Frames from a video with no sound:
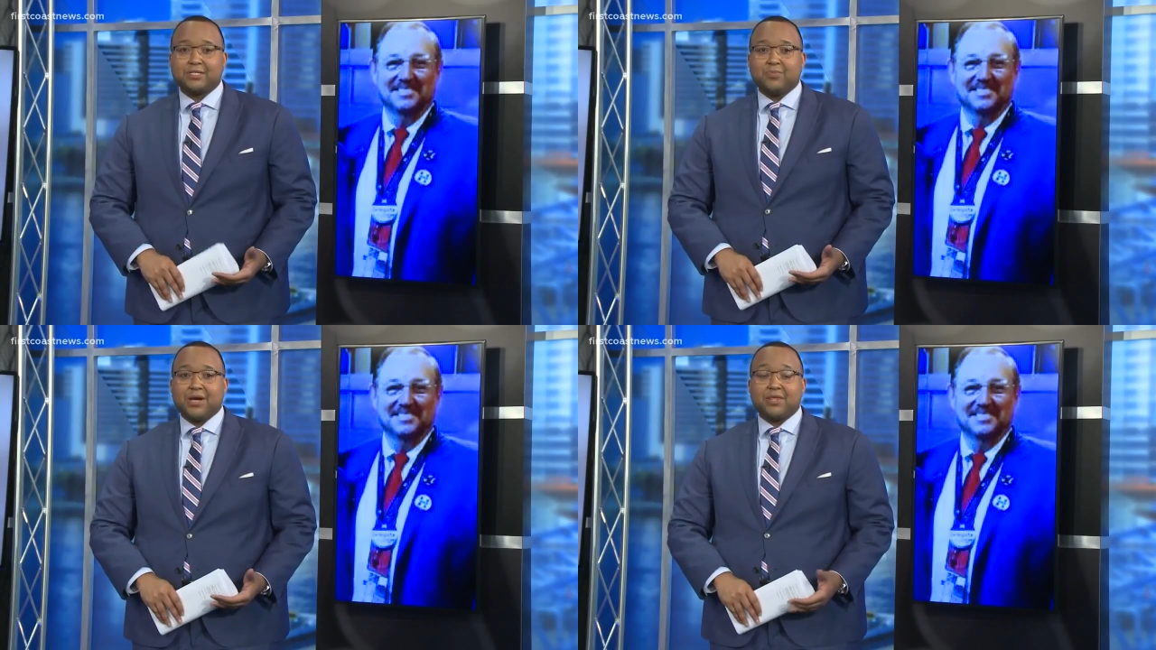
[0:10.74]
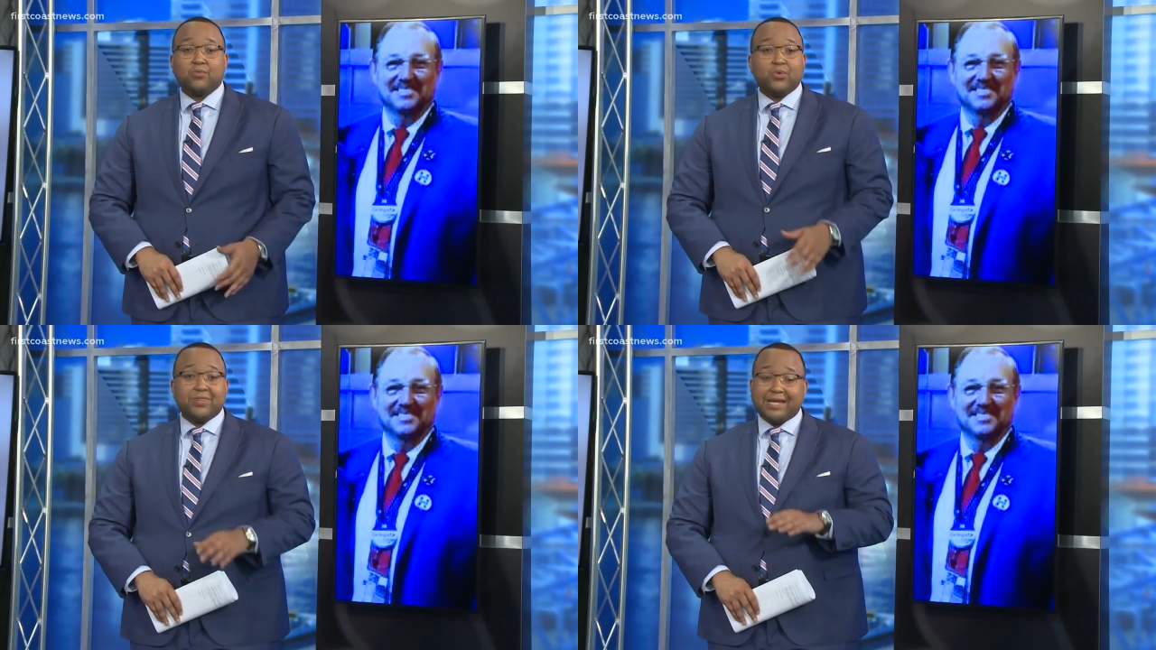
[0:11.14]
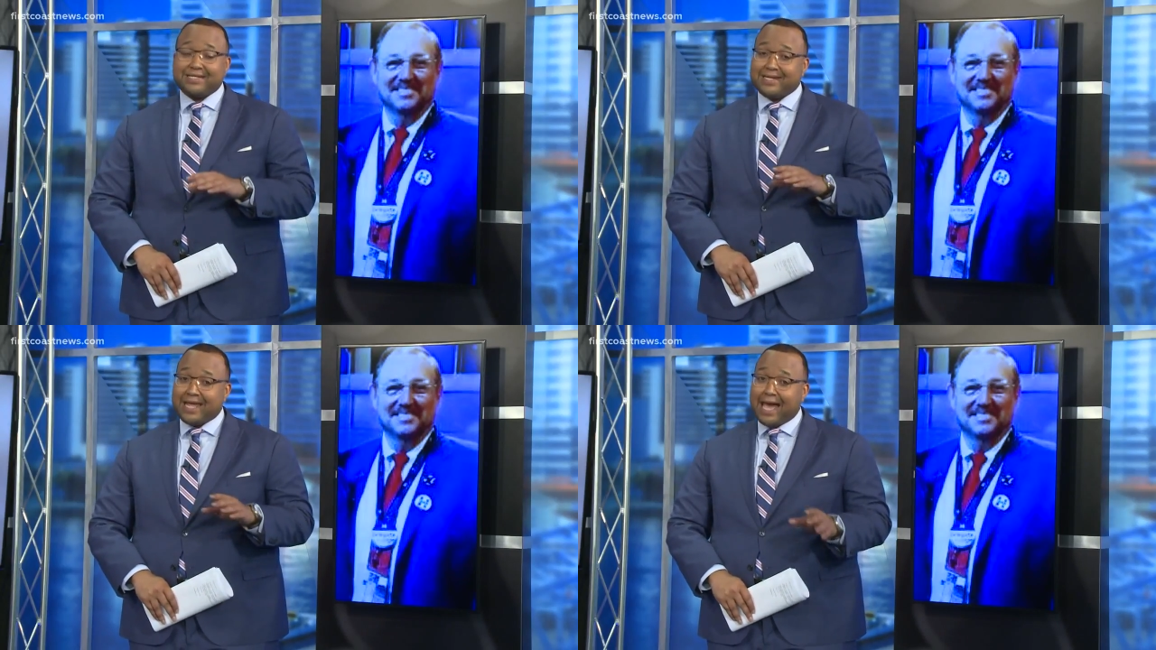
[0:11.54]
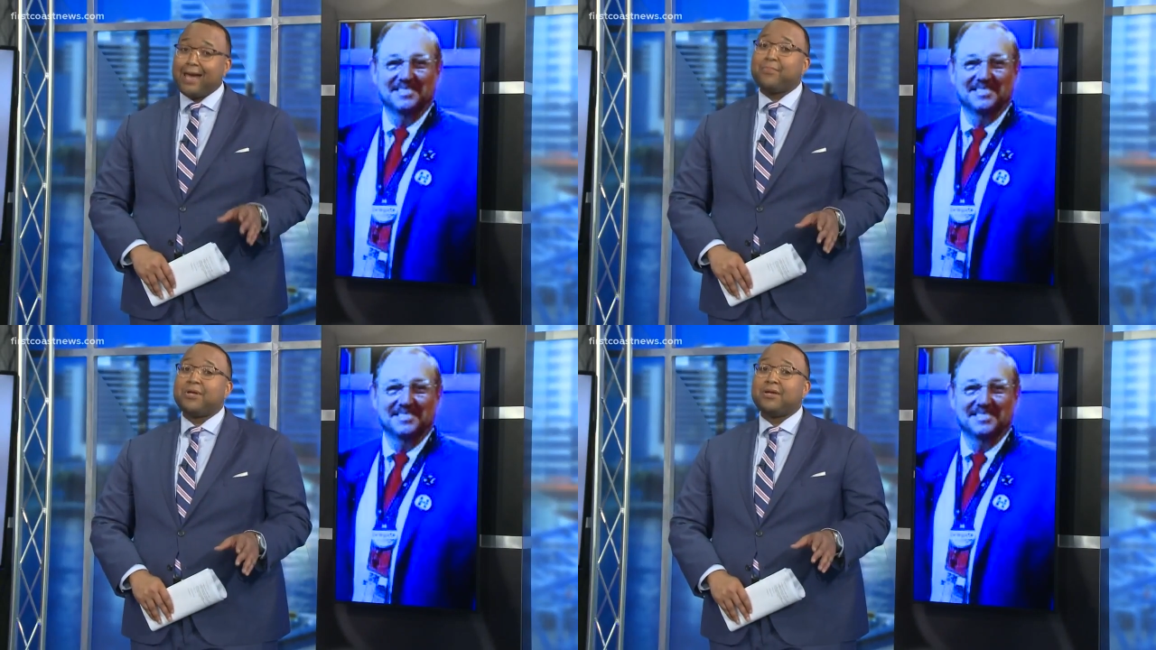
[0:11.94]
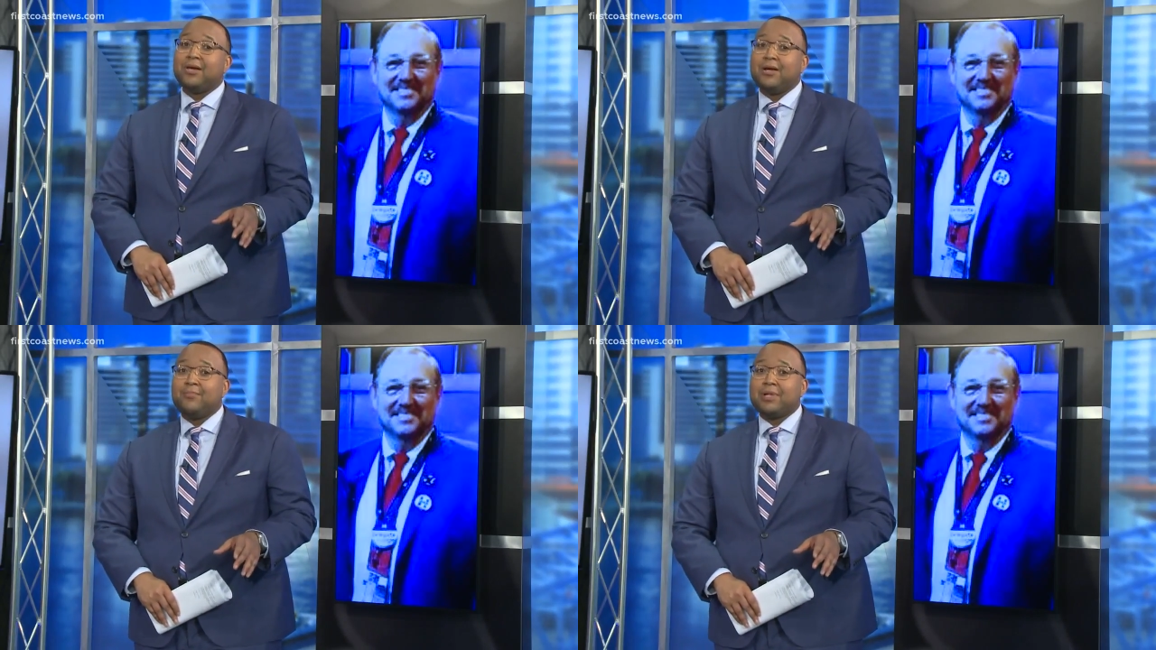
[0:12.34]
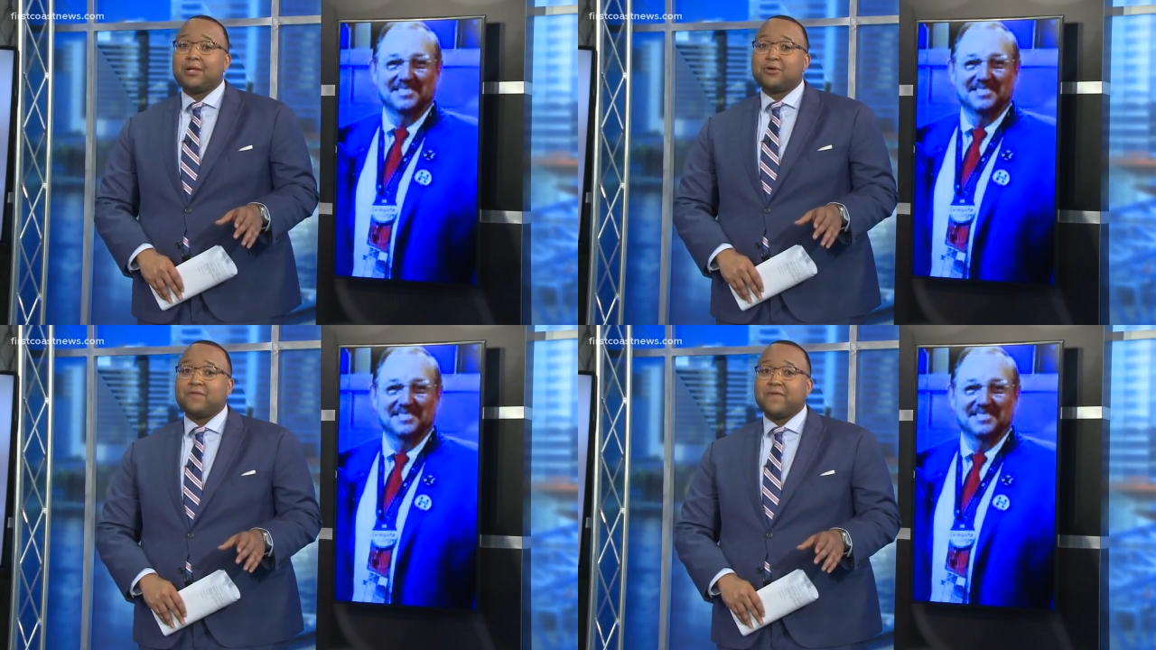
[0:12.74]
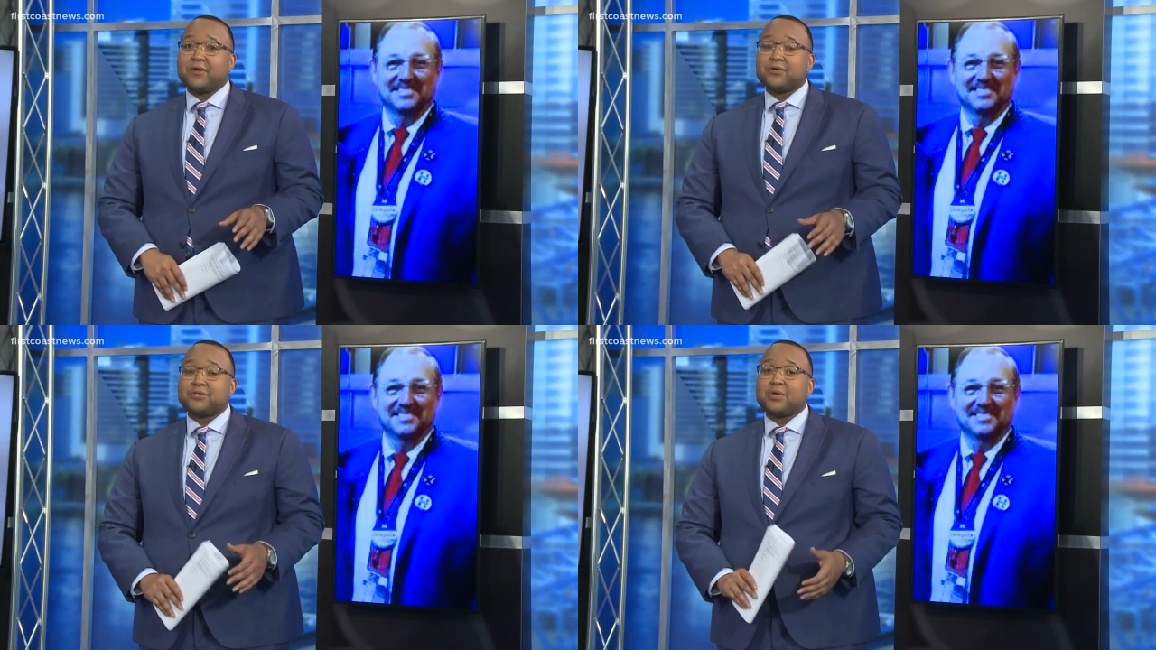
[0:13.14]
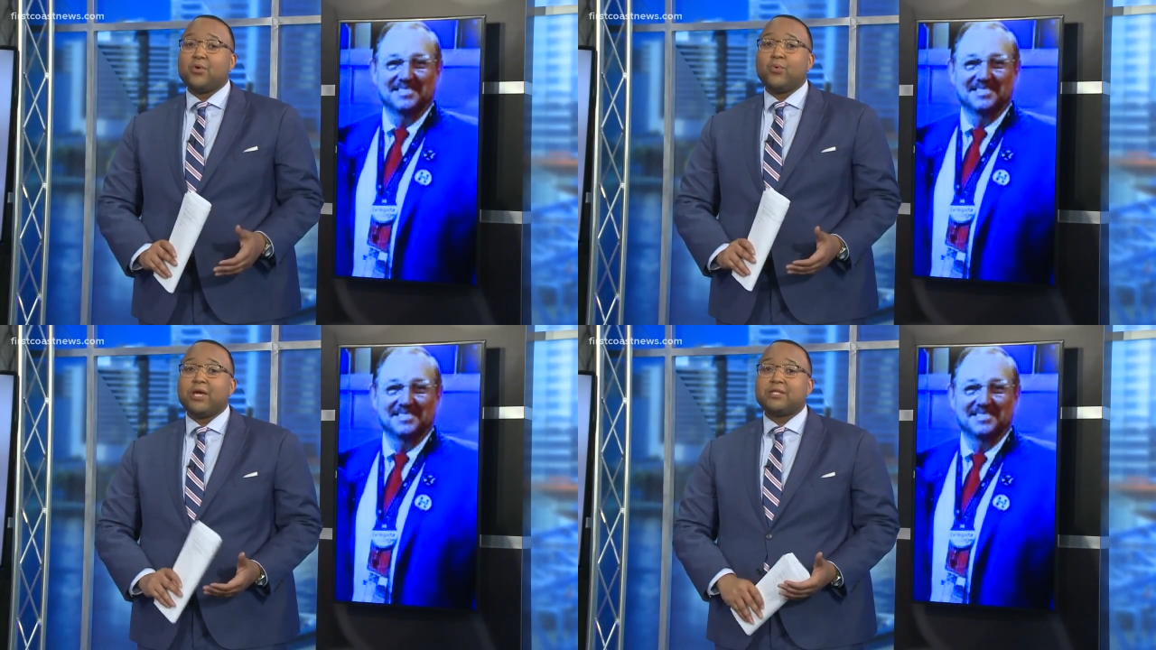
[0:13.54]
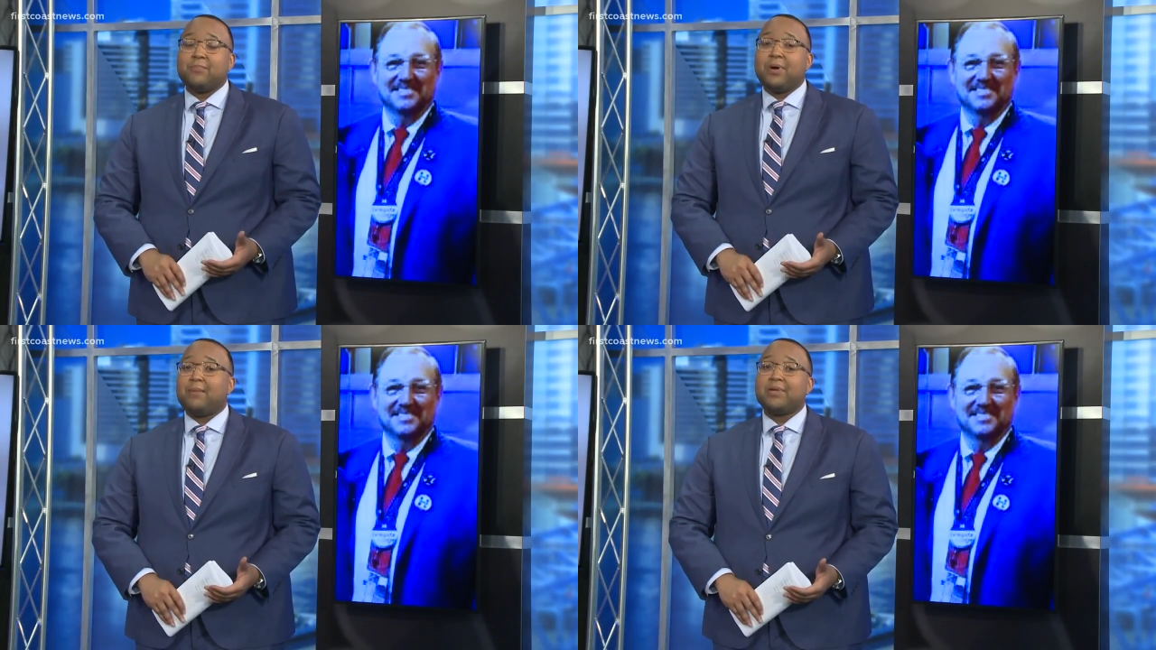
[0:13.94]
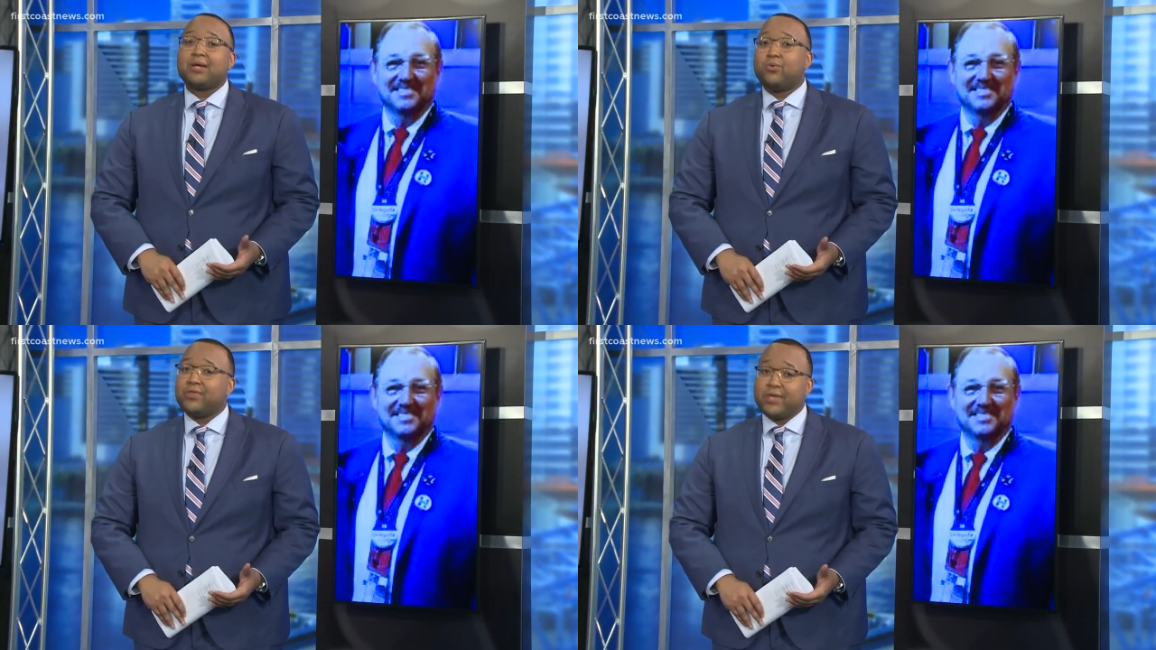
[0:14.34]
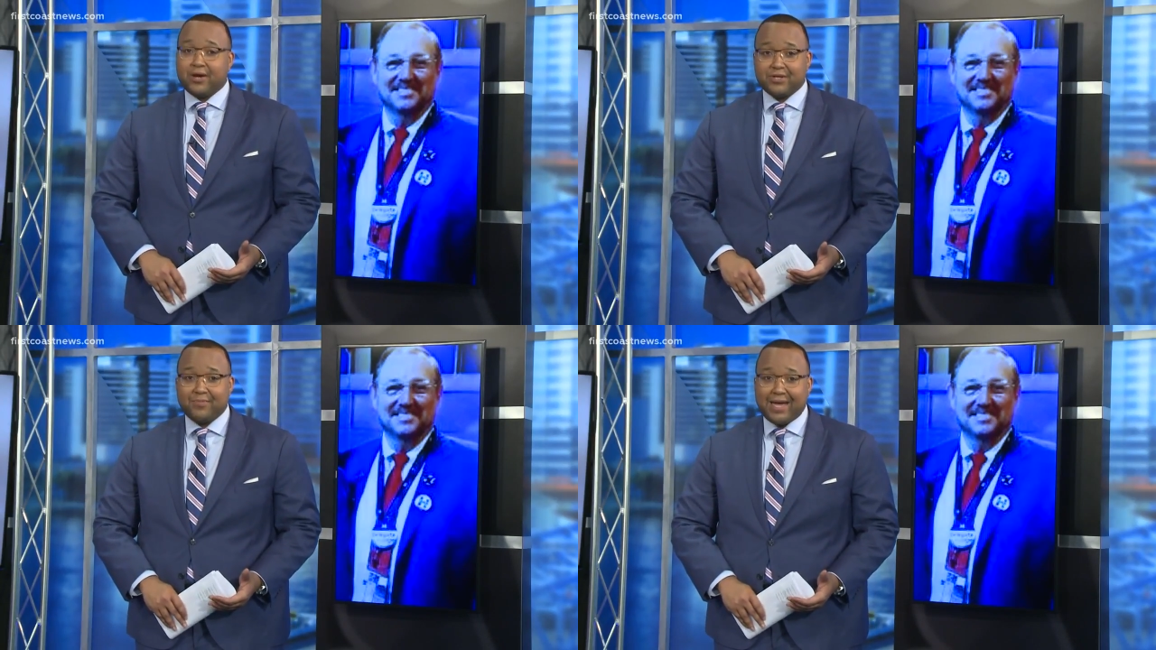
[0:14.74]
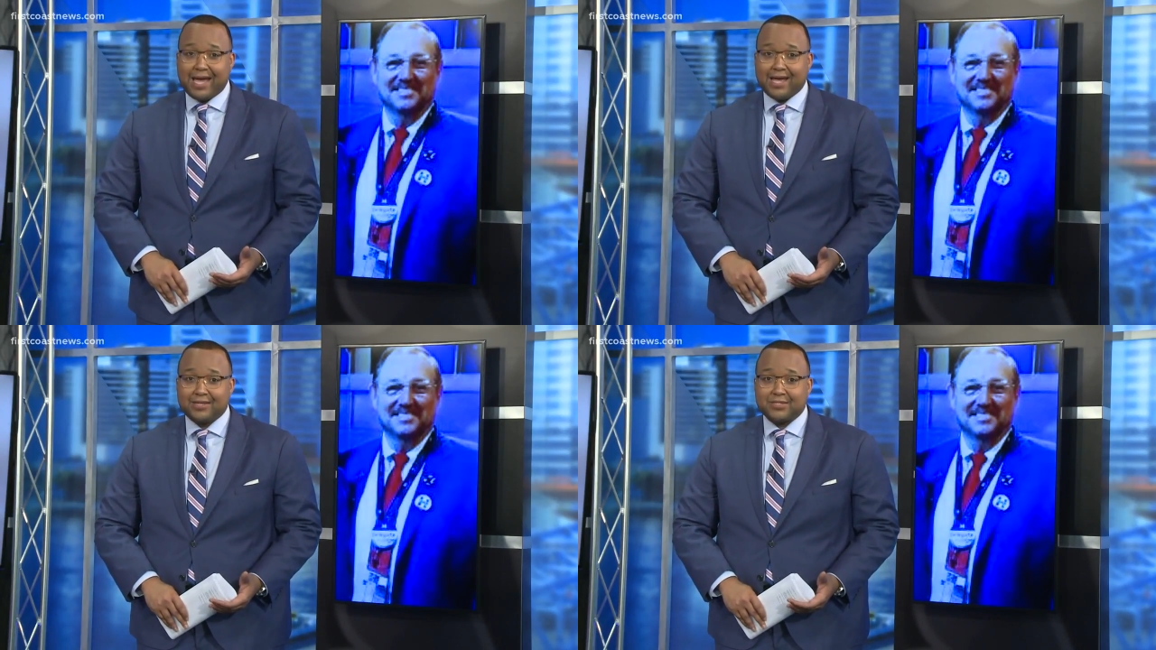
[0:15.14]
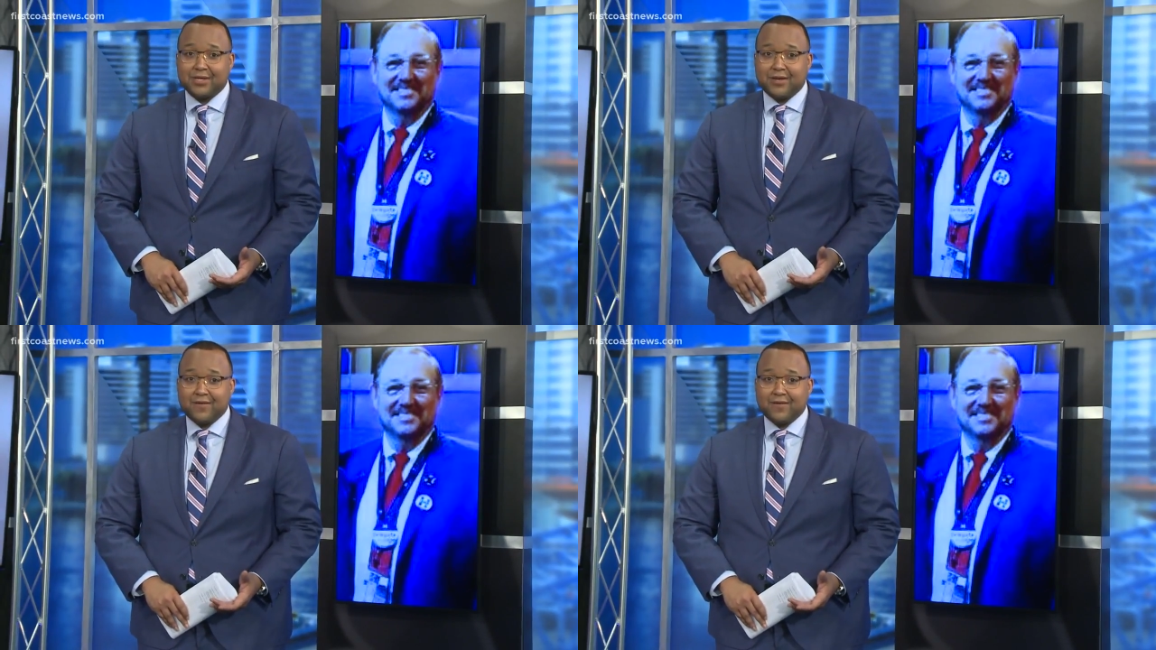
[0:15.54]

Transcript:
Speaker 1: last month, and when that didn't happen, political figures went public with their demands.